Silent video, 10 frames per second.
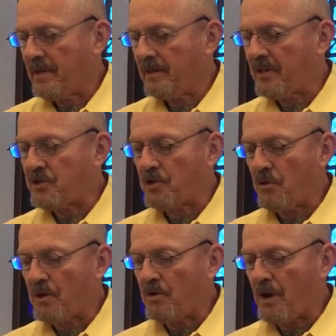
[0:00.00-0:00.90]
Let's
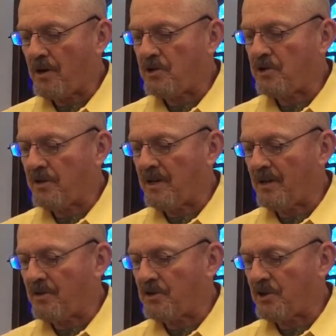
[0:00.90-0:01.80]
go across to the
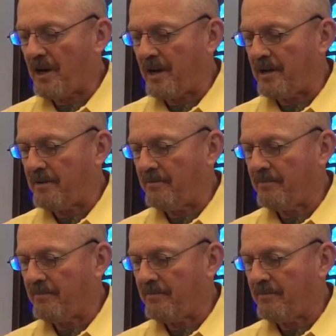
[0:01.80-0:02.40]
other side.